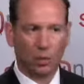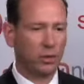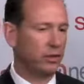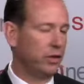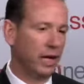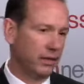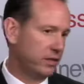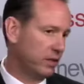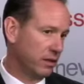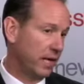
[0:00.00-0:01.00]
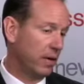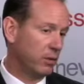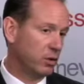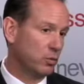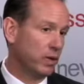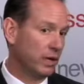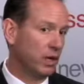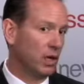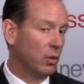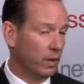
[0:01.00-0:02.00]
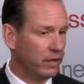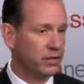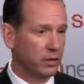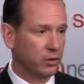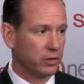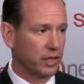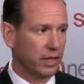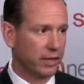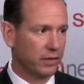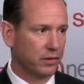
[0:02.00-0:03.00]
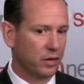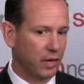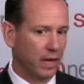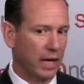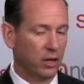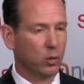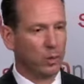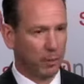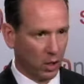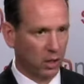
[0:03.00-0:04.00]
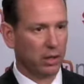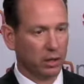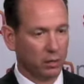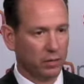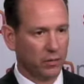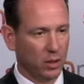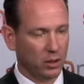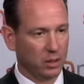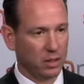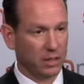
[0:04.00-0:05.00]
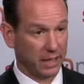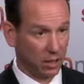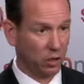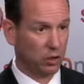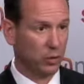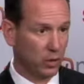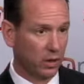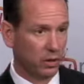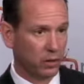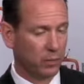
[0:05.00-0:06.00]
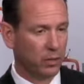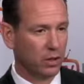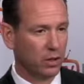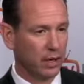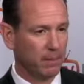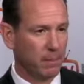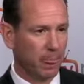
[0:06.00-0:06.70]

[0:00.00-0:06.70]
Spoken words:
We do not sell cameras. But what is interesting is, as we partner with folks on our technology partnership program,